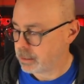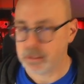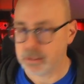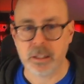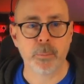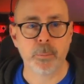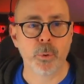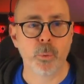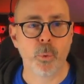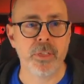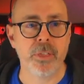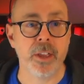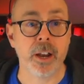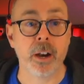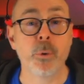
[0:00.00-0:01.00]
number
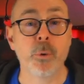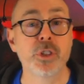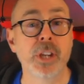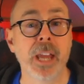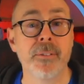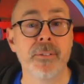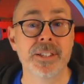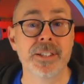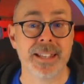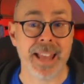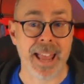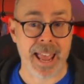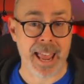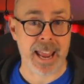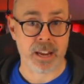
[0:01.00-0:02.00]
one there, which gave us an
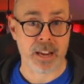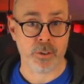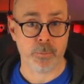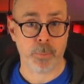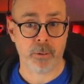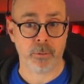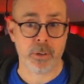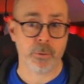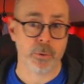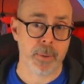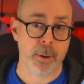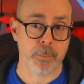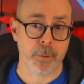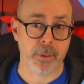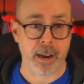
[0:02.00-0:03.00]
A. You probably
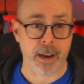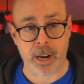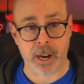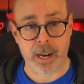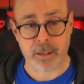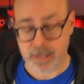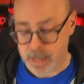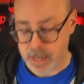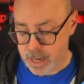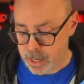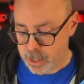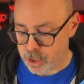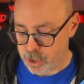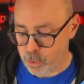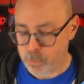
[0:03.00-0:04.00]
remember that, right?
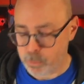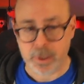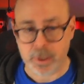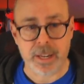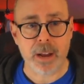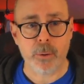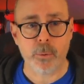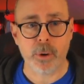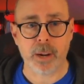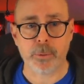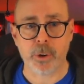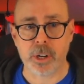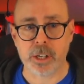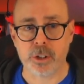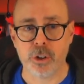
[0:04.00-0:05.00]
So, but now what I'm
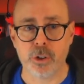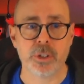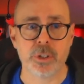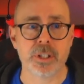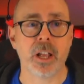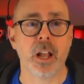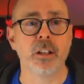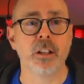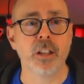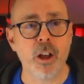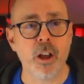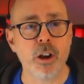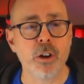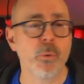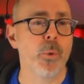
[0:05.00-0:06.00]
going to do is
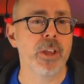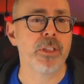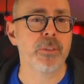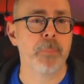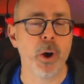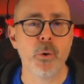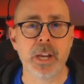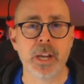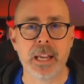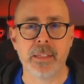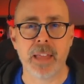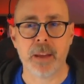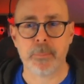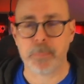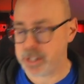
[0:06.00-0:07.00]
along with poking
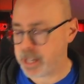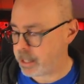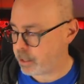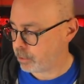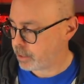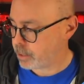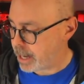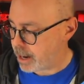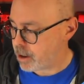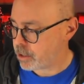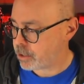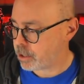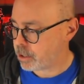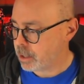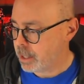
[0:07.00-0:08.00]
that particular
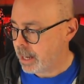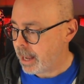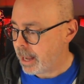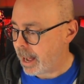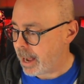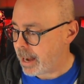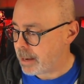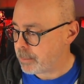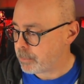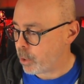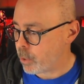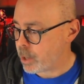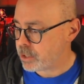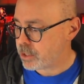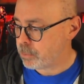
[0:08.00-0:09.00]
character, I am
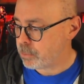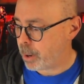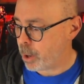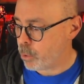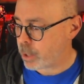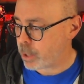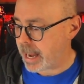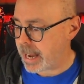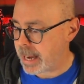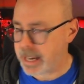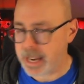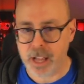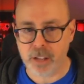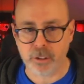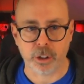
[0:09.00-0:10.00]
going to poke a
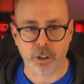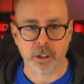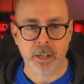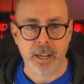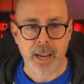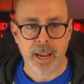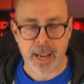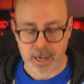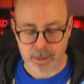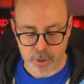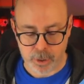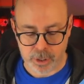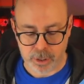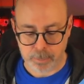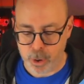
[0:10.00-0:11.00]
color and I'm
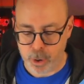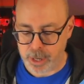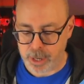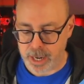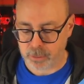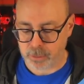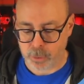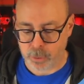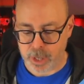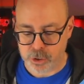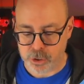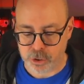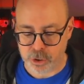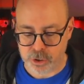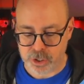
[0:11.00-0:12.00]
going to poke at
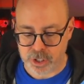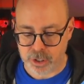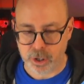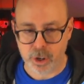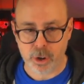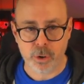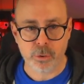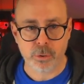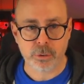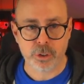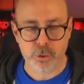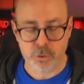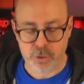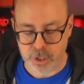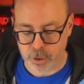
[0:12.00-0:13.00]
register
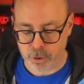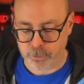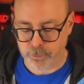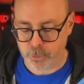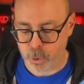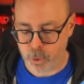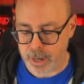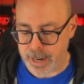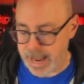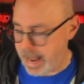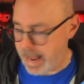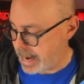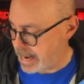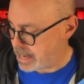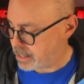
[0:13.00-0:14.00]

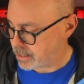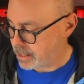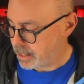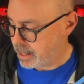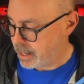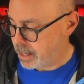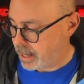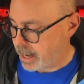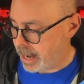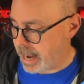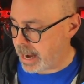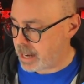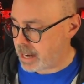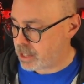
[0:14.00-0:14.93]
02048 a